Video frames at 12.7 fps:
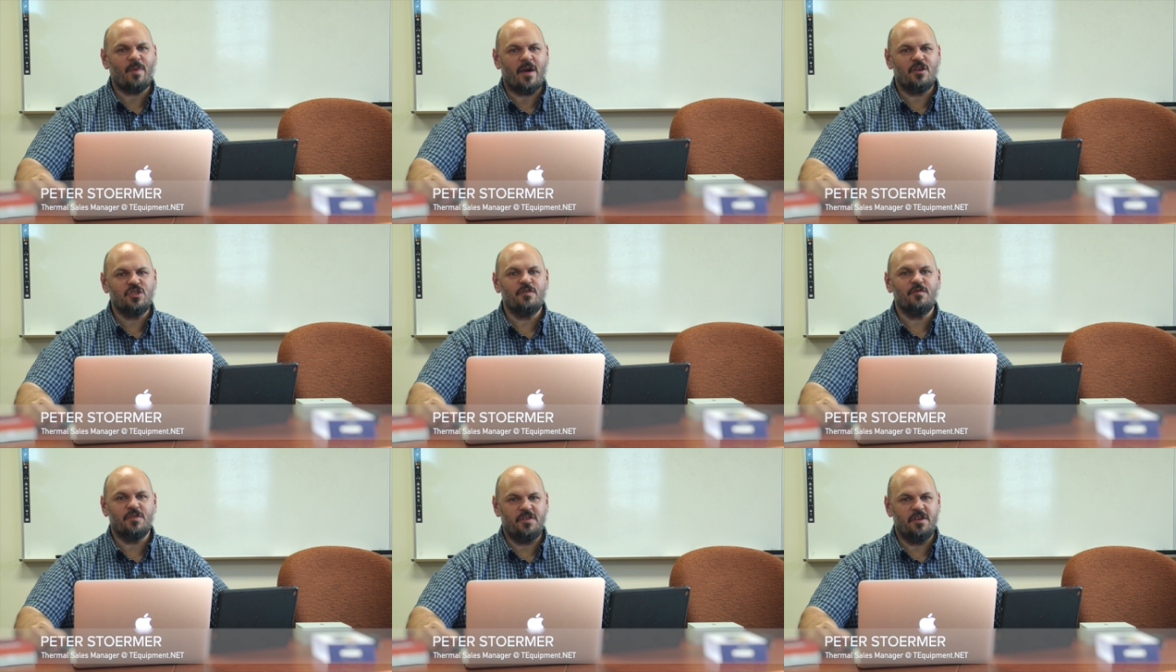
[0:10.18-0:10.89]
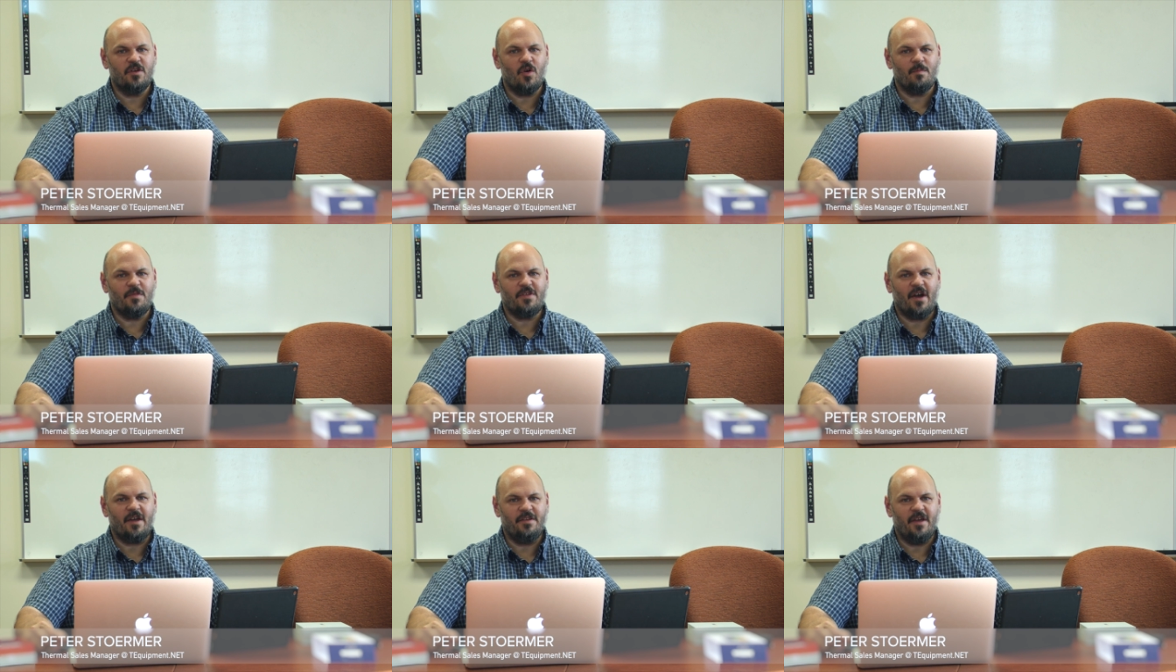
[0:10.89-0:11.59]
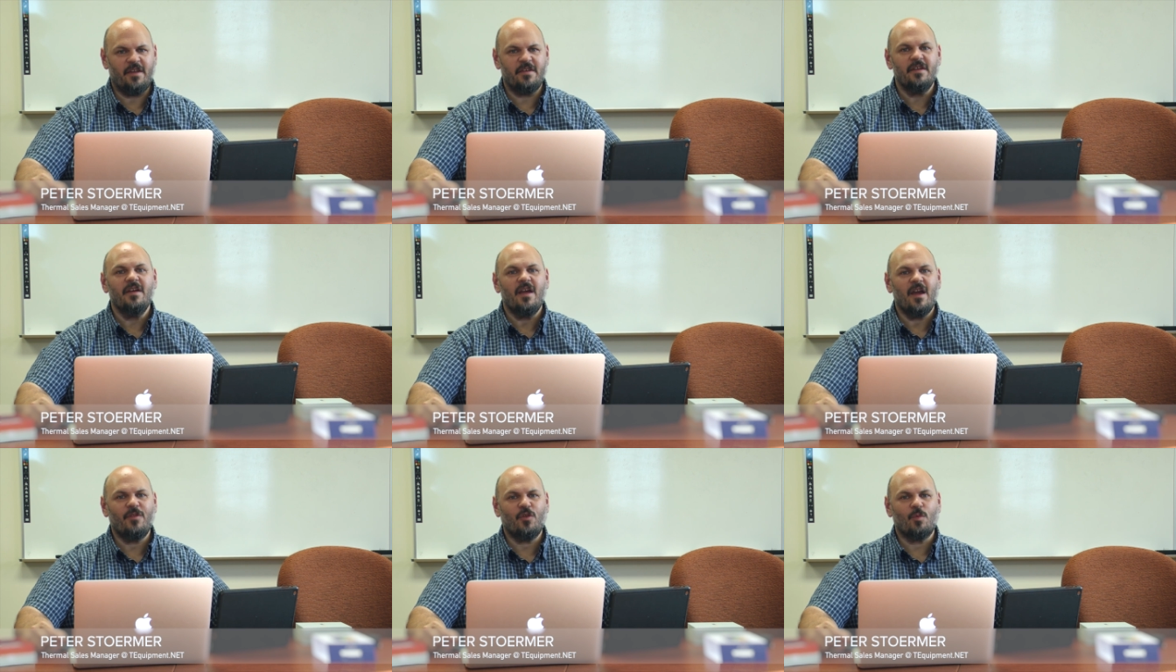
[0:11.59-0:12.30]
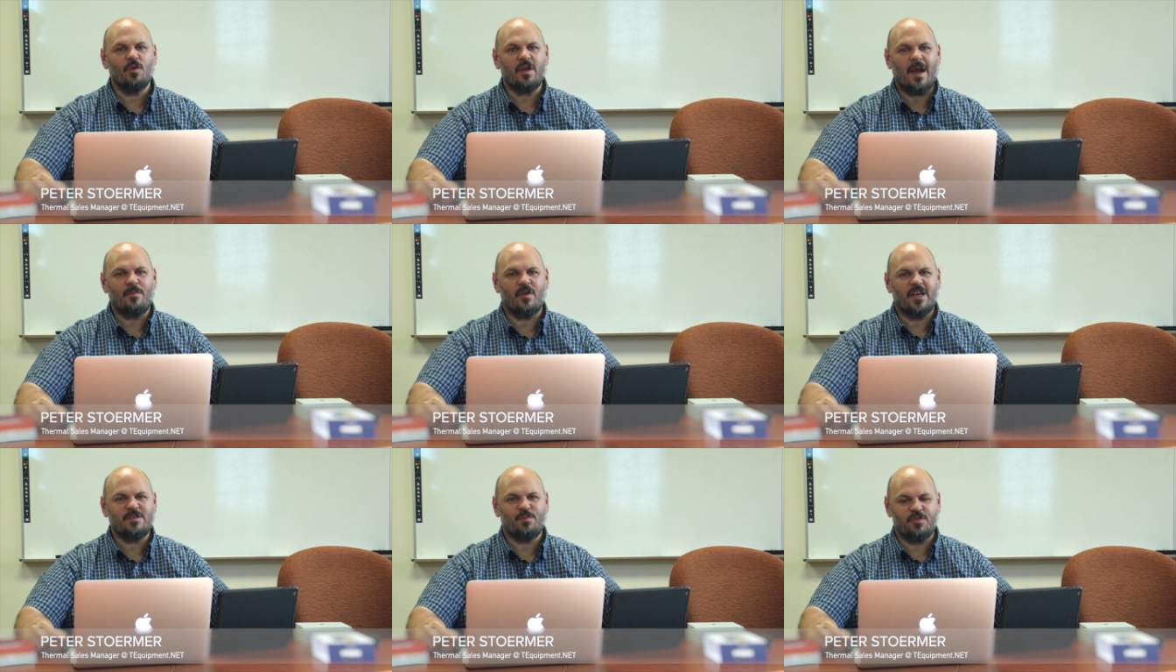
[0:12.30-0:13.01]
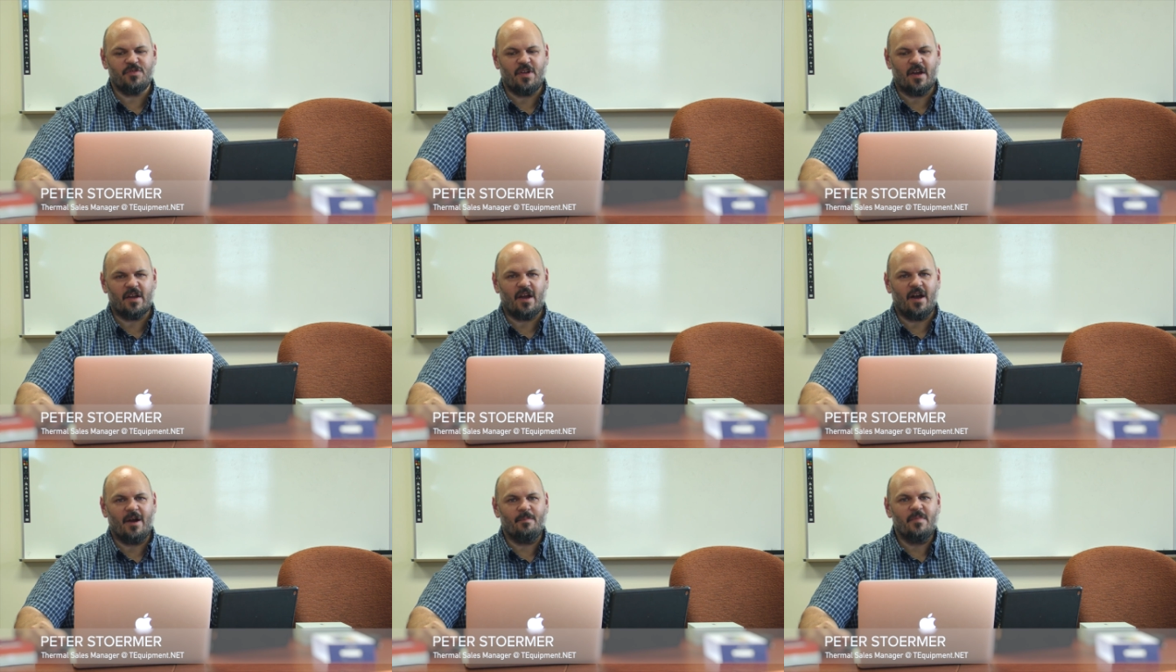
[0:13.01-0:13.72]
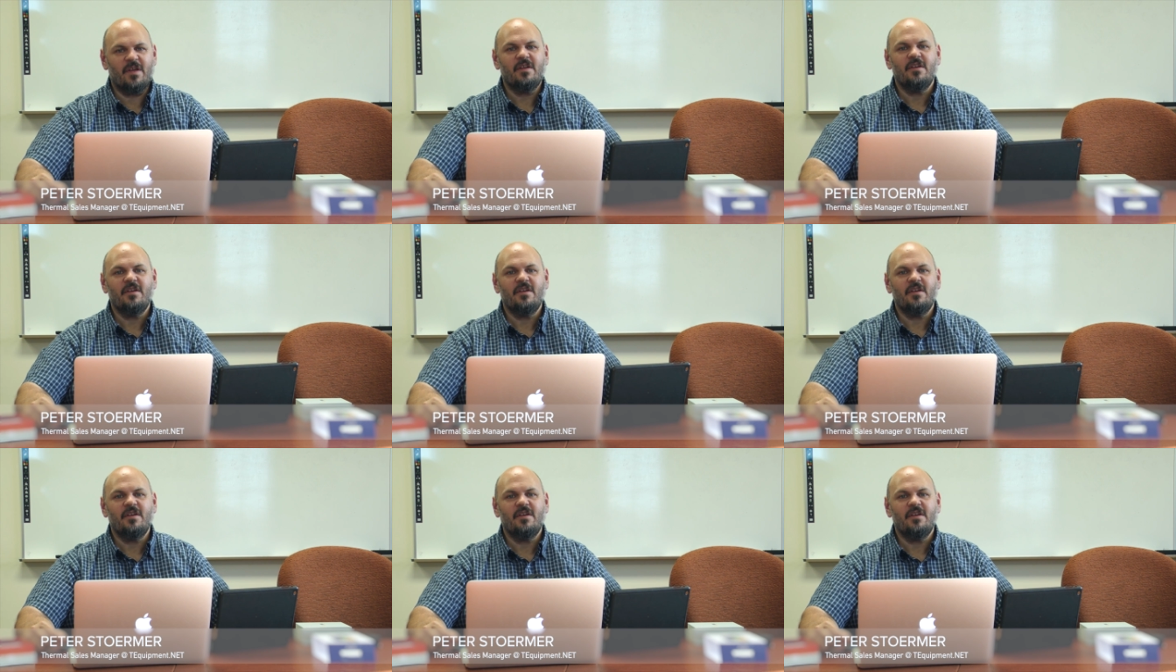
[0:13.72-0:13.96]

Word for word: Manager for tequipment.net and thermalcameraexperts.com.